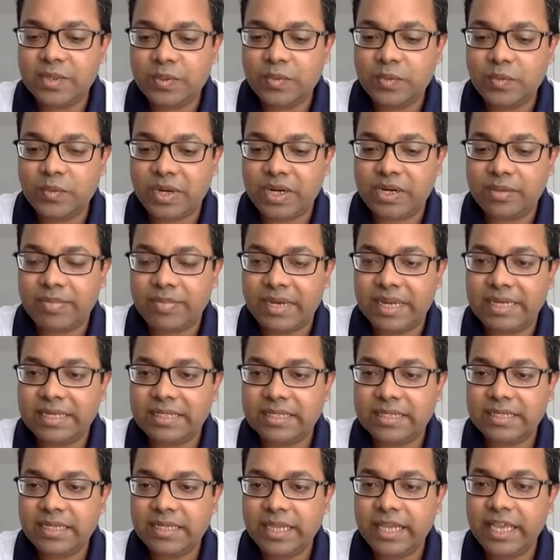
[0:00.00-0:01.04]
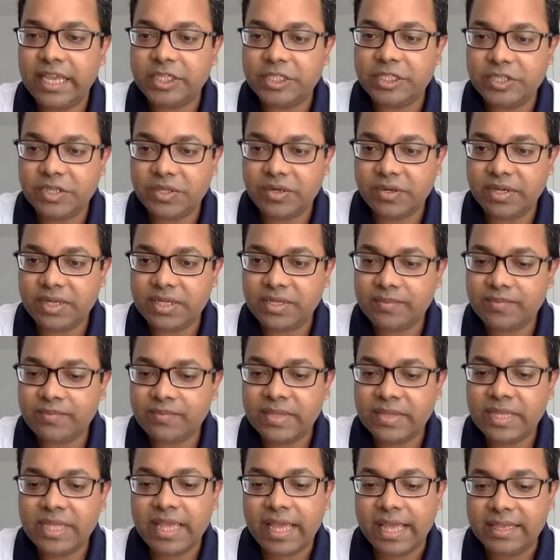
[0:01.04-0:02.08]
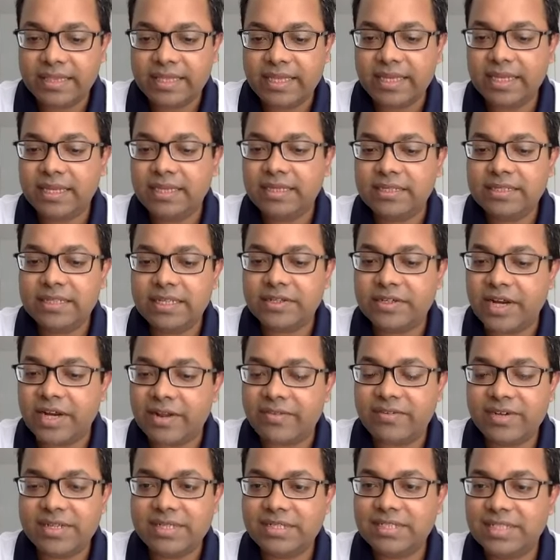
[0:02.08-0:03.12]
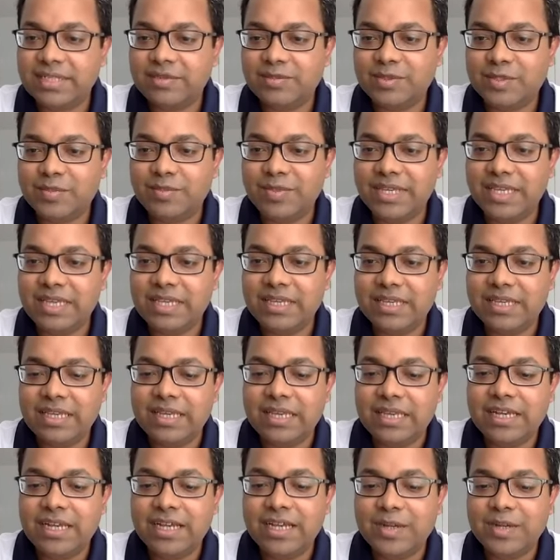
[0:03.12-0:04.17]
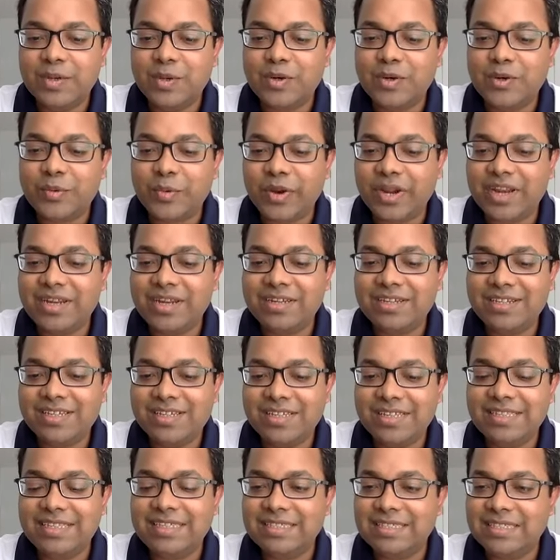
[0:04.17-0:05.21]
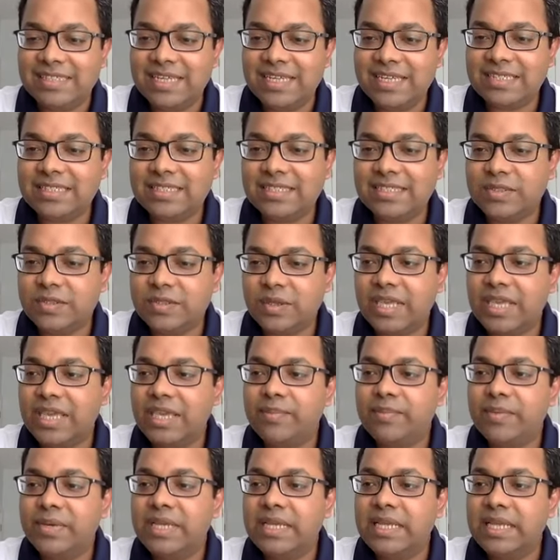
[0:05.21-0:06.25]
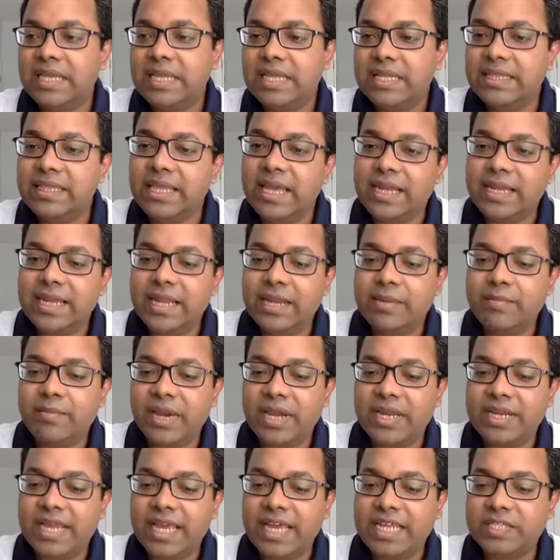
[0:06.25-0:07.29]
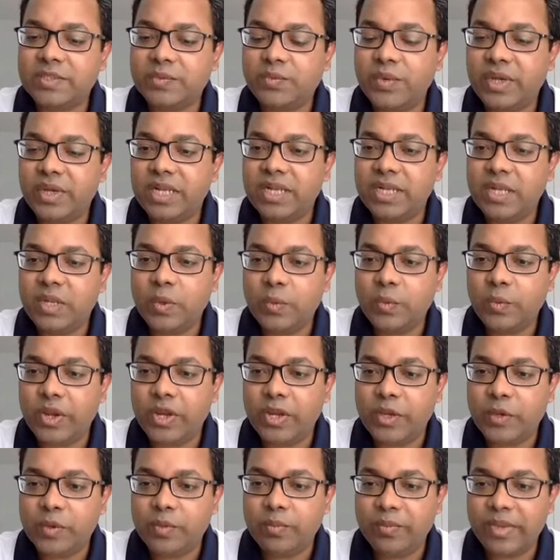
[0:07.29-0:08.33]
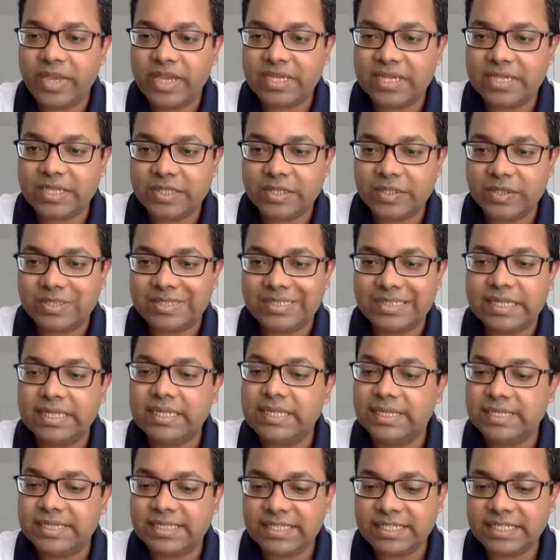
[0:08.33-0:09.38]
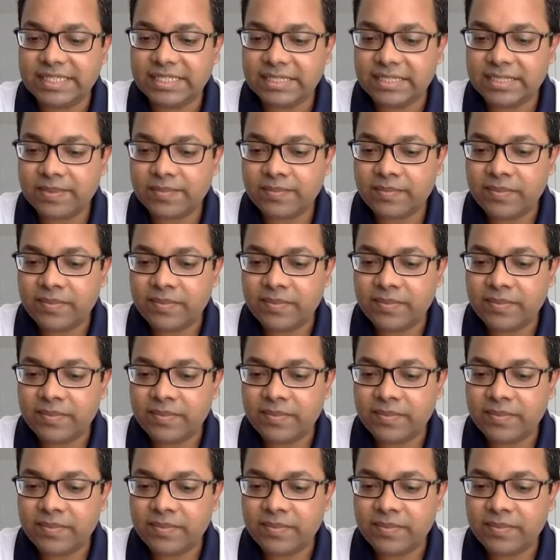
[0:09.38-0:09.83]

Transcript: one might enjoy. And then the travel seems to be a good trend in these days. So keep that in mind as well when you make those decisions.